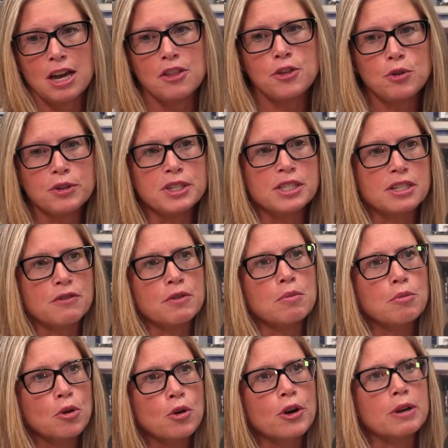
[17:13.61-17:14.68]
through these different
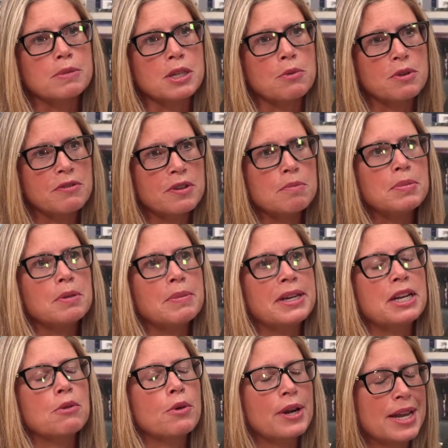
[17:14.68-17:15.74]
programs that we've
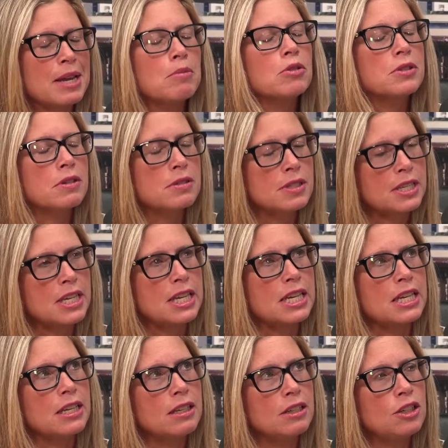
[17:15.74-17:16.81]
implemented, we're able to
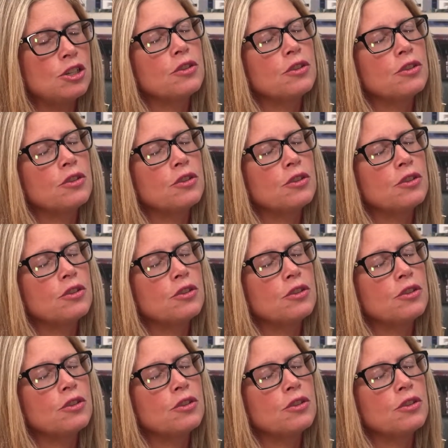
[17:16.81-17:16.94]
see